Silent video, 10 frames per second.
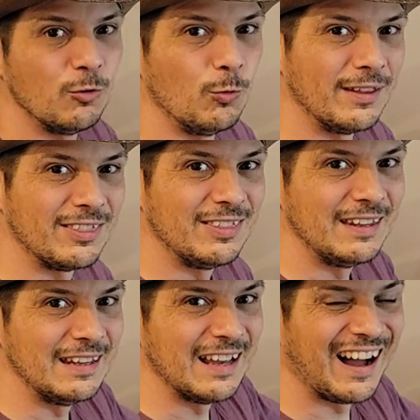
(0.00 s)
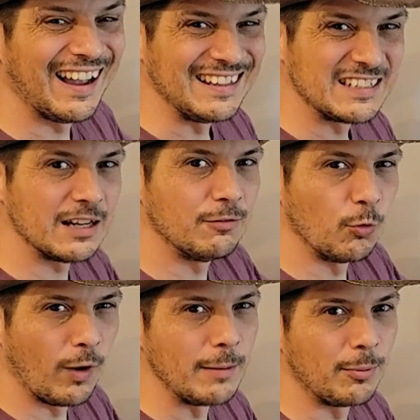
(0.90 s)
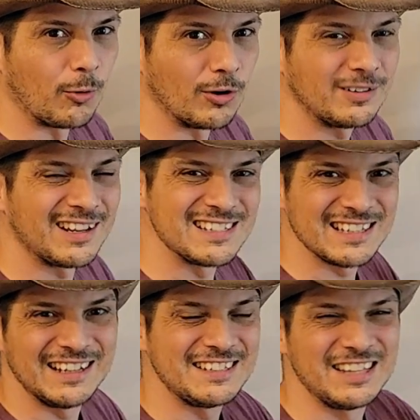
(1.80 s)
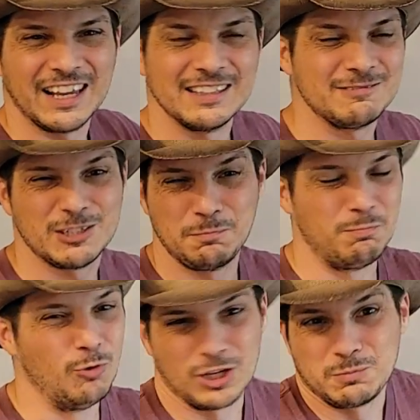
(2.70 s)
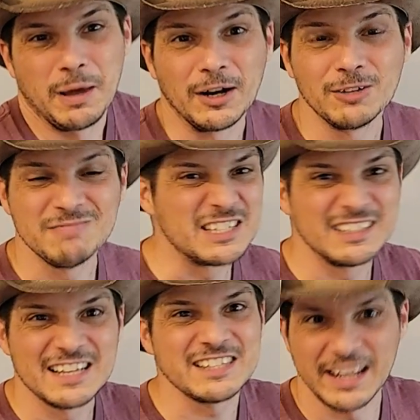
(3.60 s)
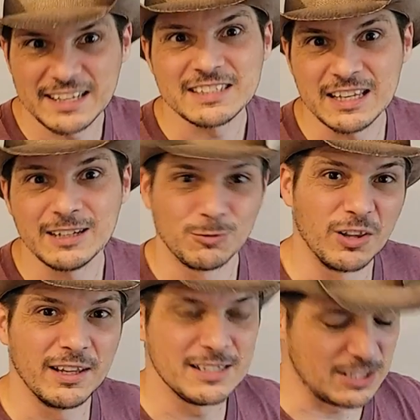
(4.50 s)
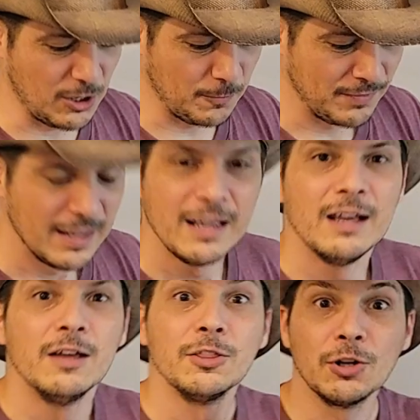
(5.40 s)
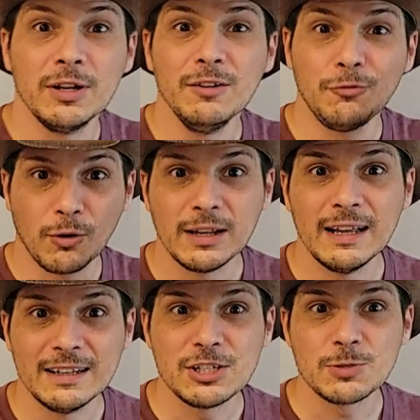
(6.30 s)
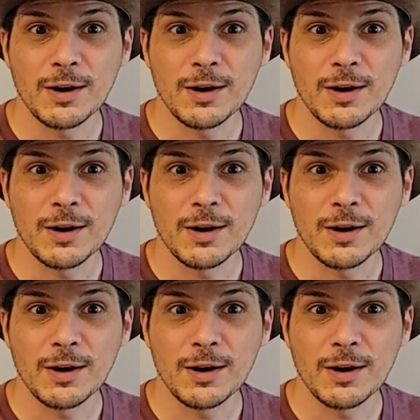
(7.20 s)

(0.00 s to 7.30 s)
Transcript: with the height of the whiteboard, because I just think it looks better. It's an aesthetics thing, really. So 30 to 48 inches